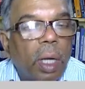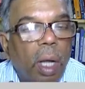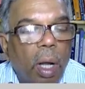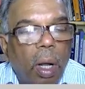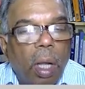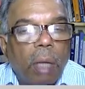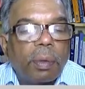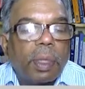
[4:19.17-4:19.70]

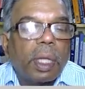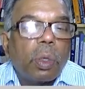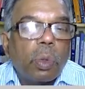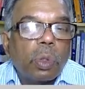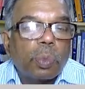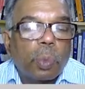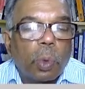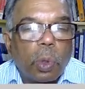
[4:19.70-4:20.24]
Or you can
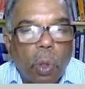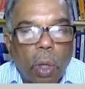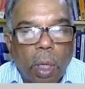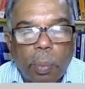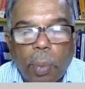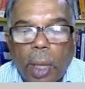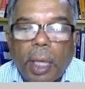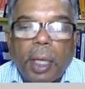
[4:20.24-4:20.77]
use put call
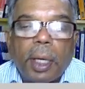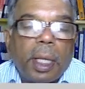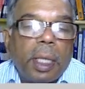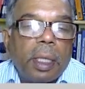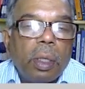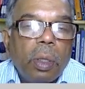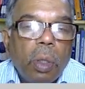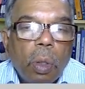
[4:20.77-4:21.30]
parity,
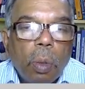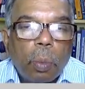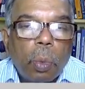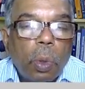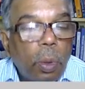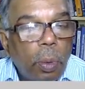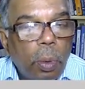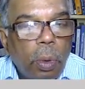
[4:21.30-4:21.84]
put